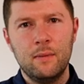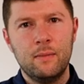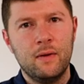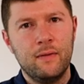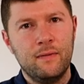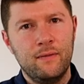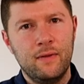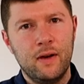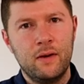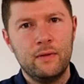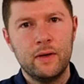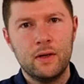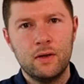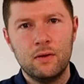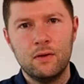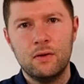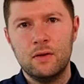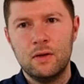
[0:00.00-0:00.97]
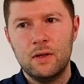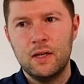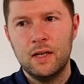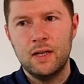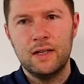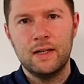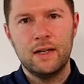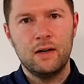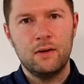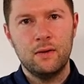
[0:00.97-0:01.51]
but very good
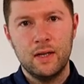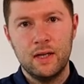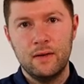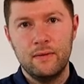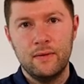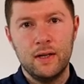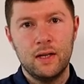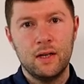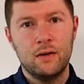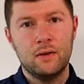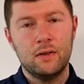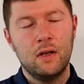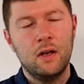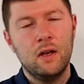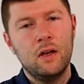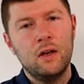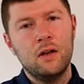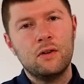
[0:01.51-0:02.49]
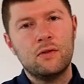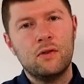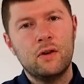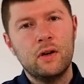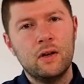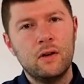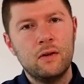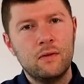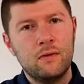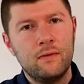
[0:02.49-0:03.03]
detail in the videos.
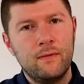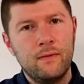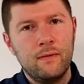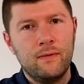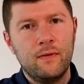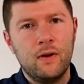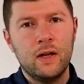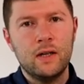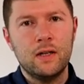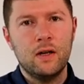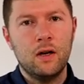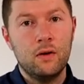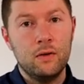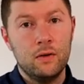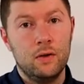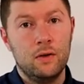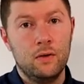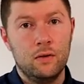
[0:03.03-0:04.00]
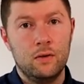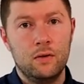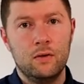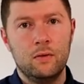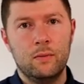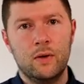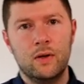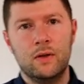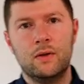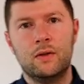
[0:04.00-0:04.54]
Try and find those
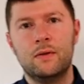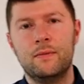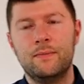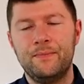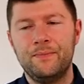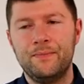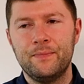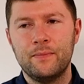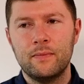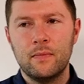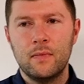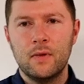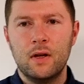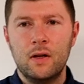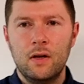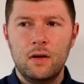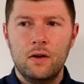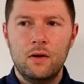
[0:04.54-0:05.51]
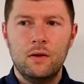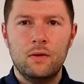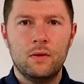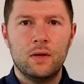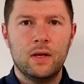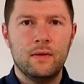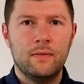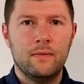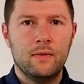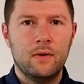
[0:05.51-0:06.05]
YouTubers who
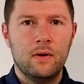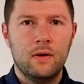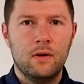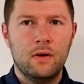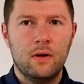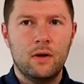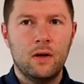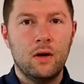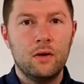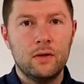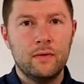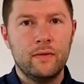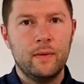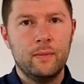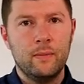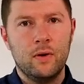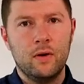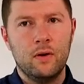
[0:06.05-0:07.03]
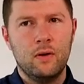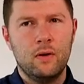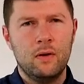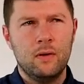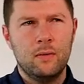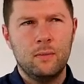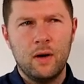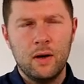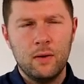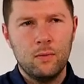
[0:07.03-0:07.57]
give loads of input,
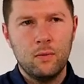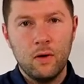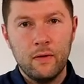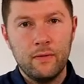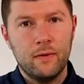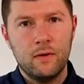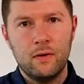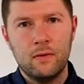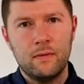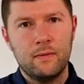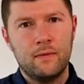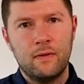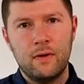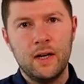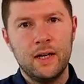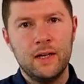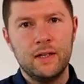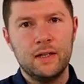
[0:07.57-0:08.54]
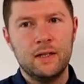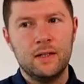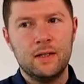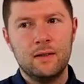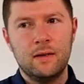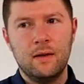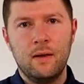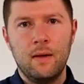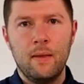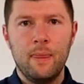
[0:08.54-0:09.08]
might waffle on for
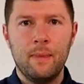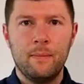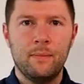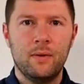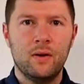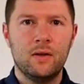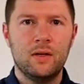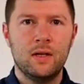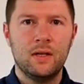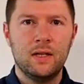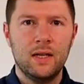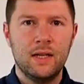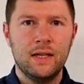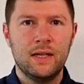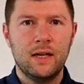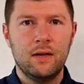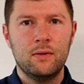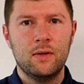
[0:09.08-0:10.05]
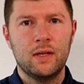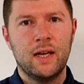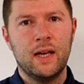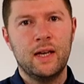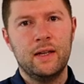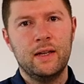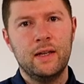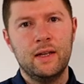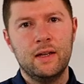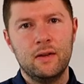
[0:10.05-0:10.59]
ages, but the detail you're
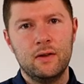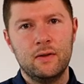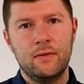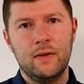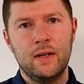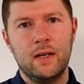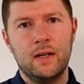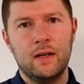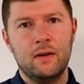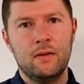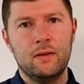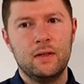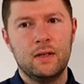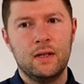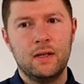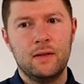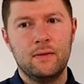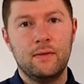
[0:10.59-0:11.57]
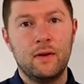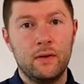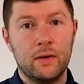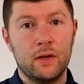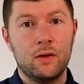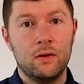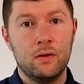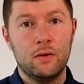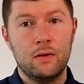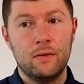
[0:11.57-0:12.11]
getting in those videos is very
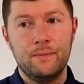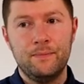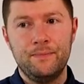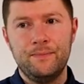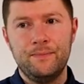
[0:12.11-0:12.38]
good.